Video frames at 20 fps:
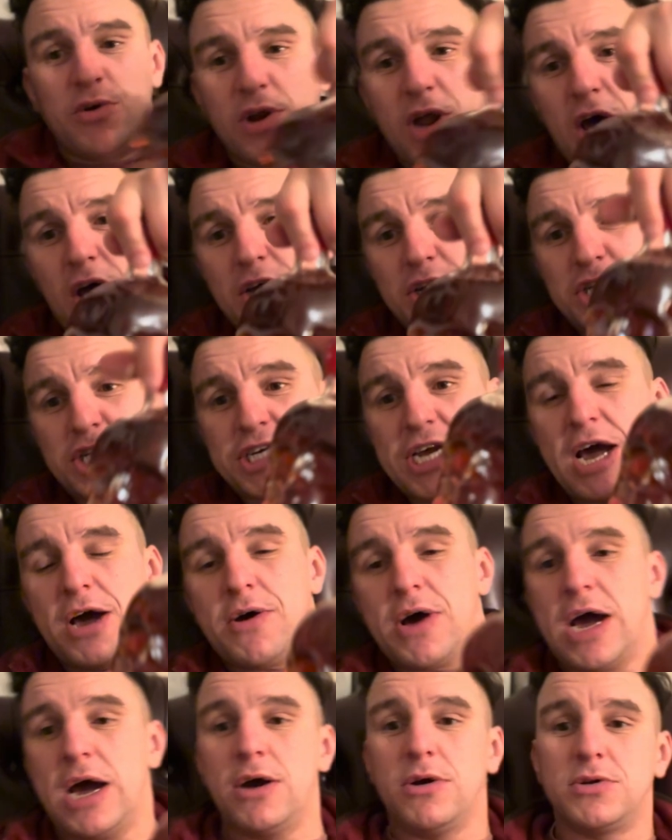last
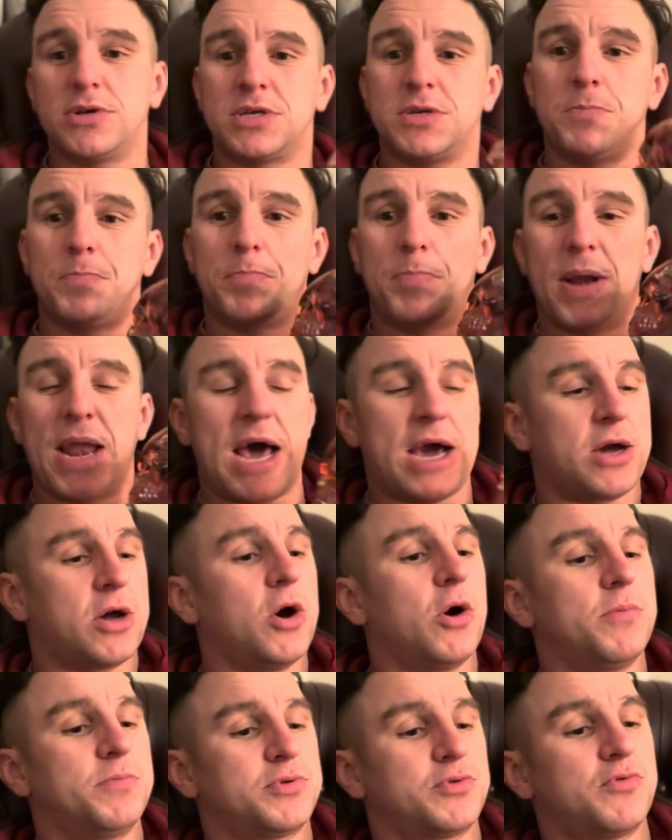shout out to Black
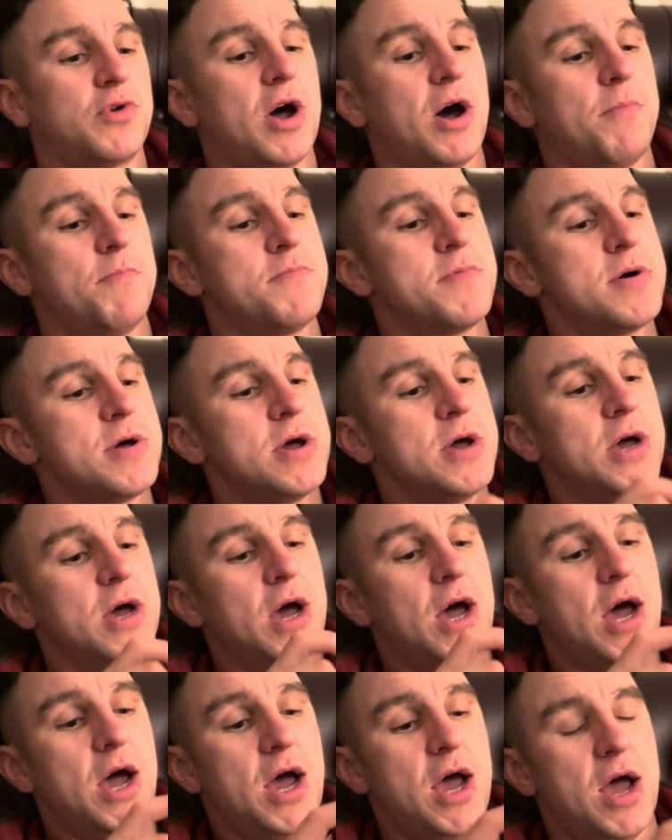Ops Rum.
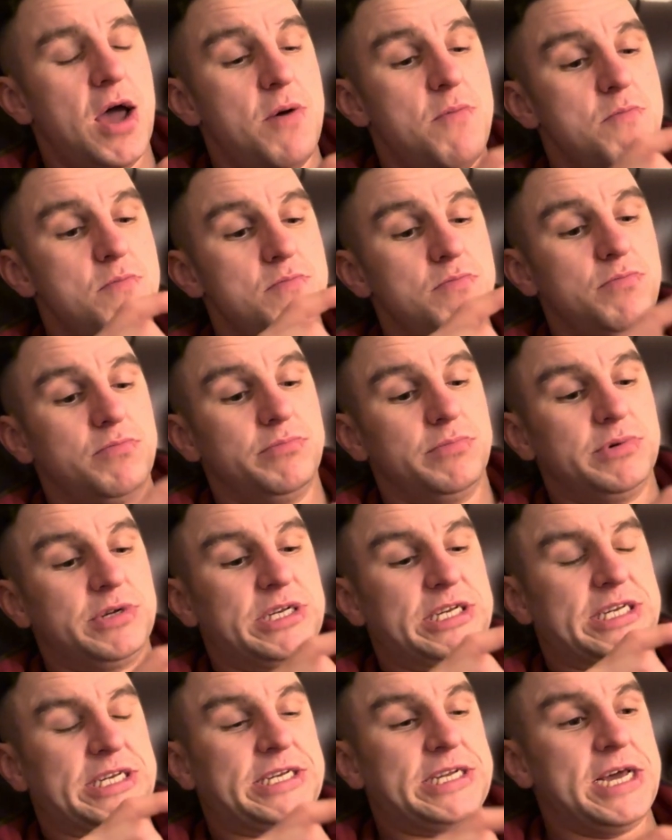
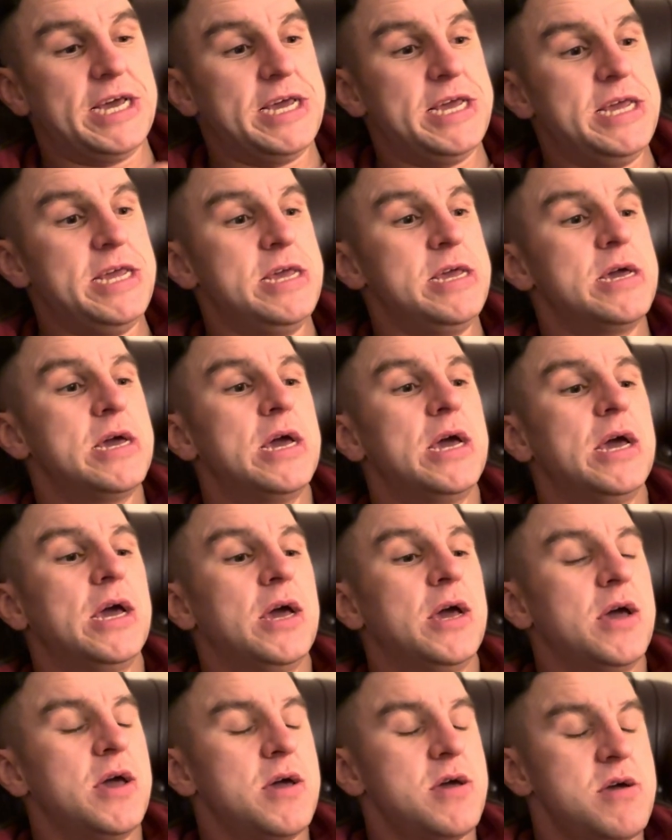Steve,
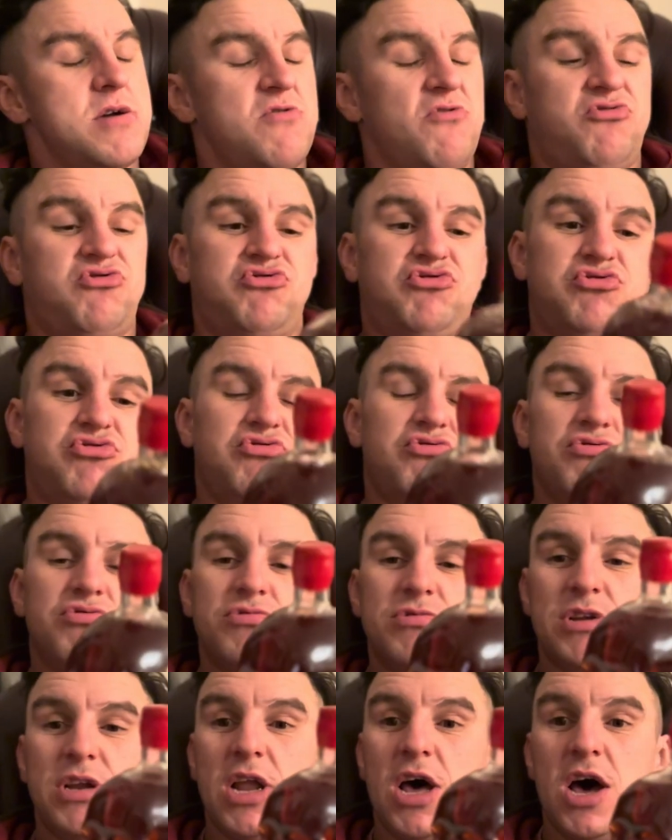
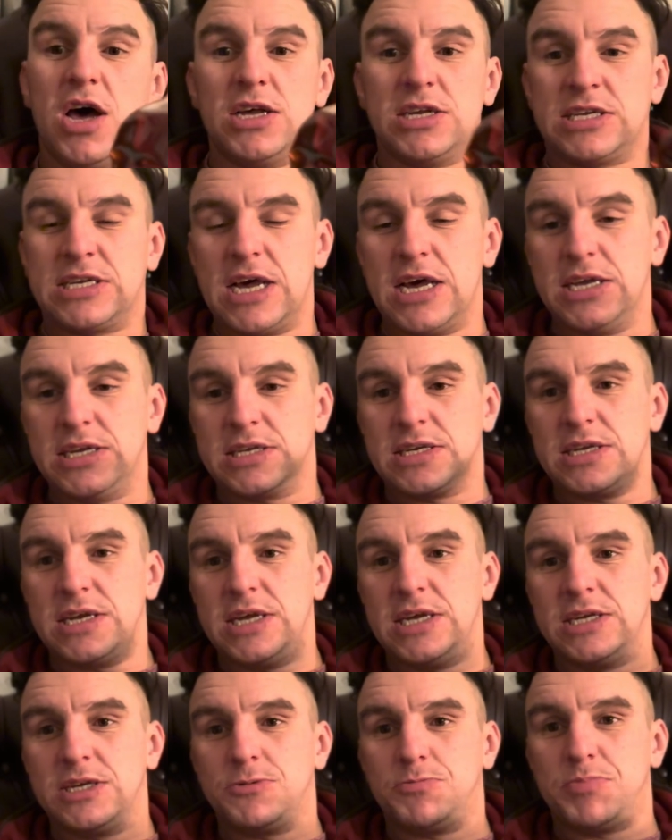like I says,
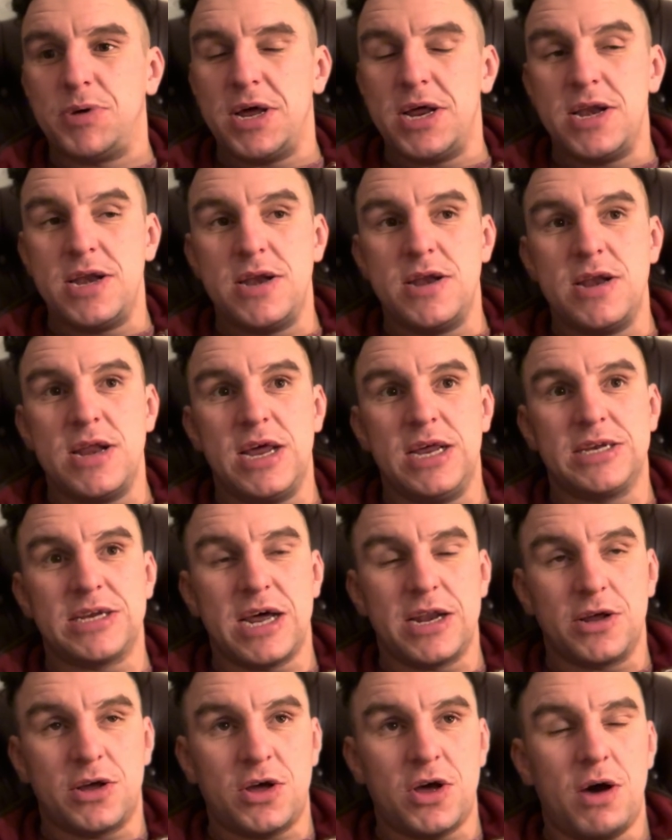he's
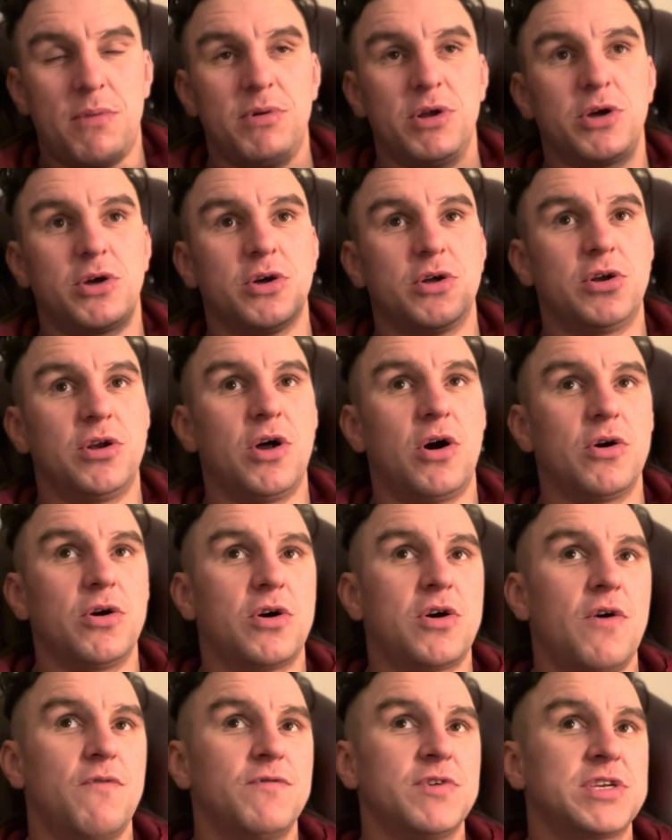had a couple of good long
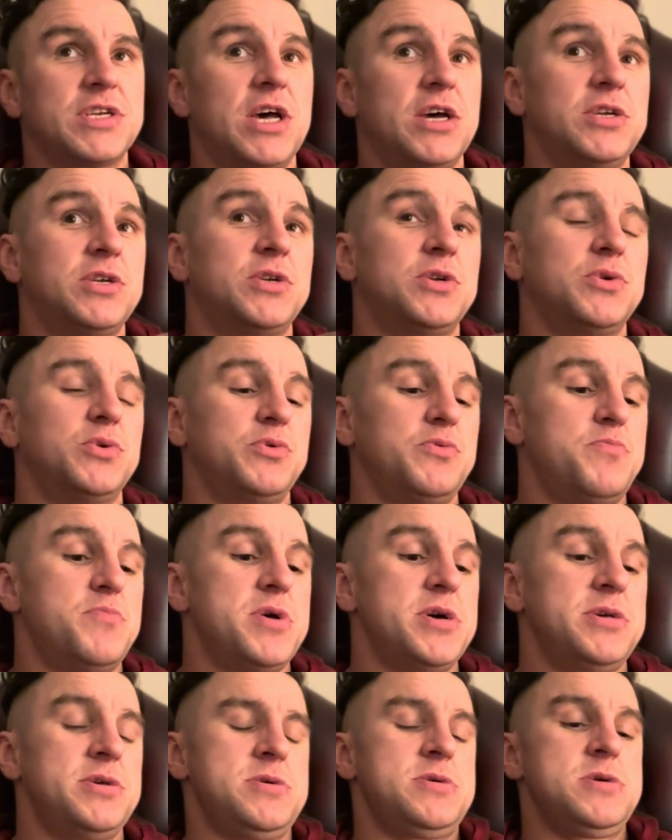conversations with
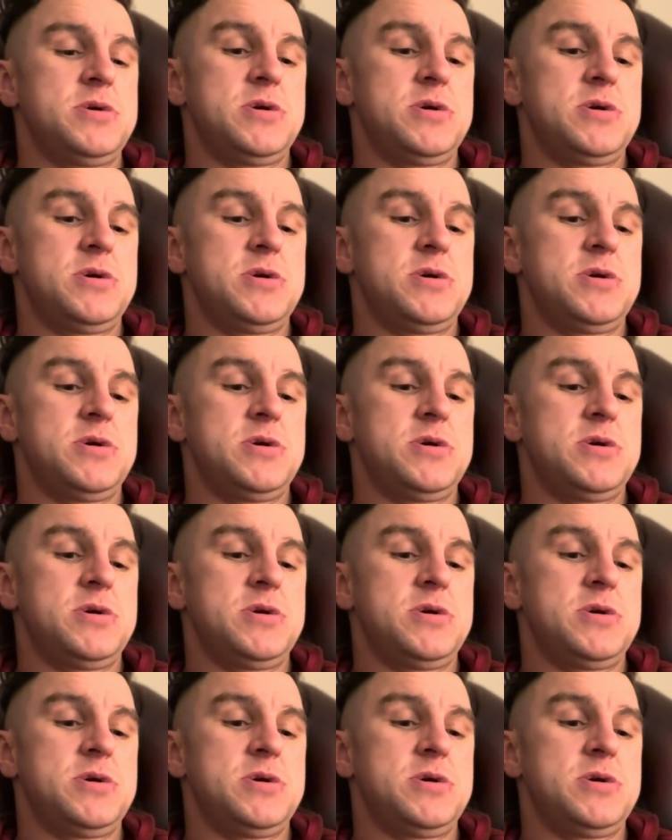me.